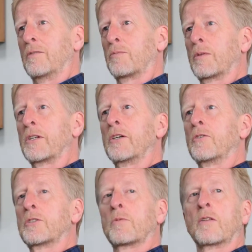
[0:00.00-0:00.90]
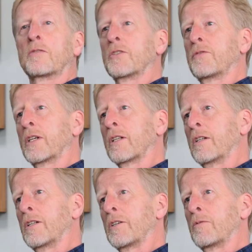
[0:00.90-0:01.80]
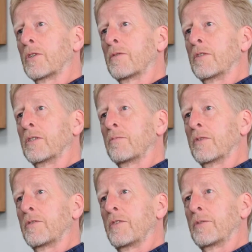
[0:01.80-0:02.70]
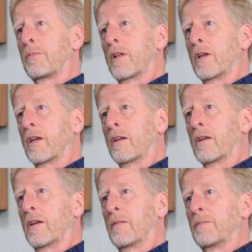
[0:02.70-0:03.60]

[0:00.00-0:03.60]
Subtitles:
Probably known as well for his fielding as he was for his play. Yeah.